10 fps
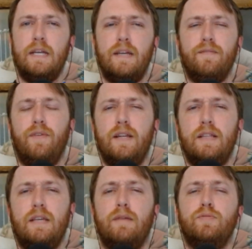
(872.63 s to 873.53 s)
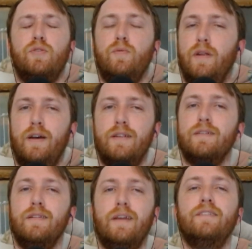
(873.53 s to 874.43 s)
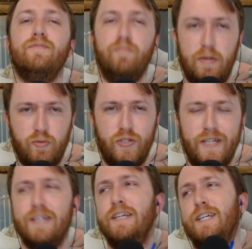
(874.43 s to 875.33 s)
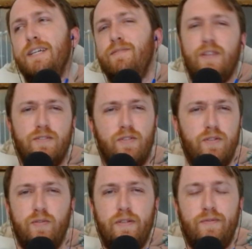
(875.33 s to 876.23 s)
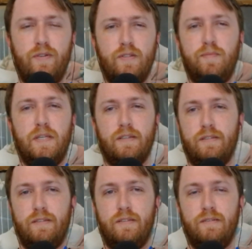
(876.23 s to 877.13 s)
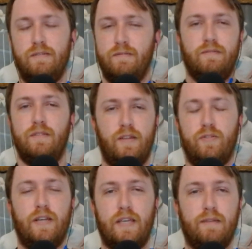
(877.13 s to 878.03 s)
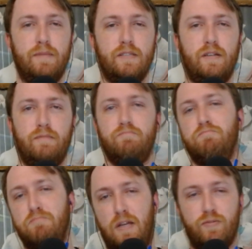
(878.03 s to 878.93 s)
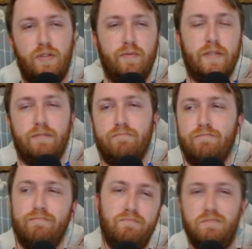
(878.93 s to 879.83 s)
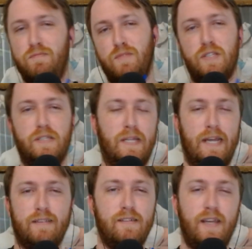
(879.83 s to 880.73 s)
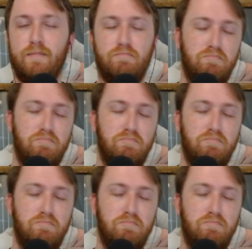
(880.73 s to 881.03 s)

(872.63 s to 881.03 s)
And finally, episode nine, collective memory. Things look a little different. It's because the internet kept messing up. I was done with it. This is the next day.